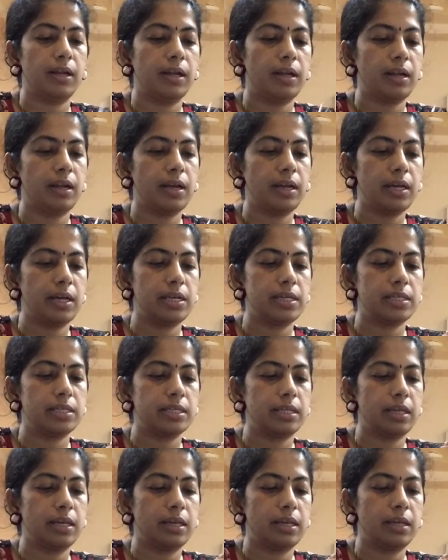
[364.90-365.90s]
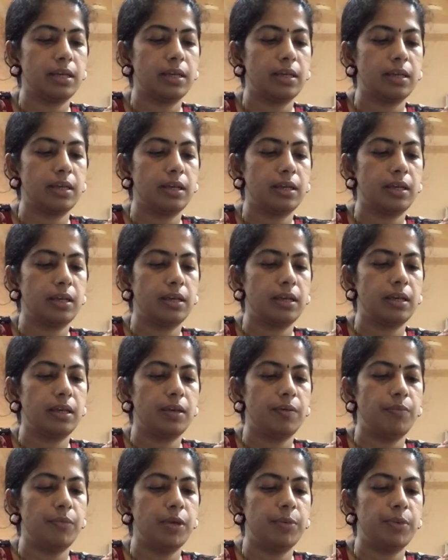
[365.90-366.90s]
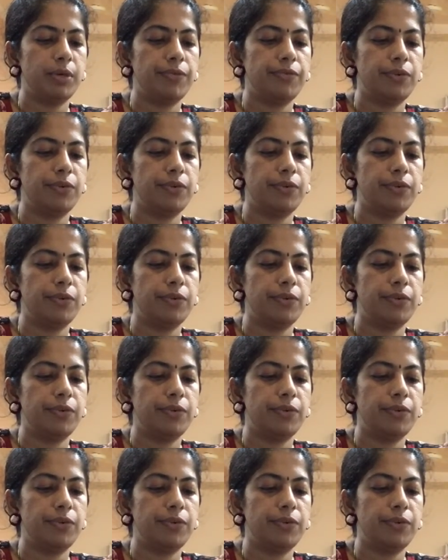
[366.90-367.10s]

nicely. Maybe if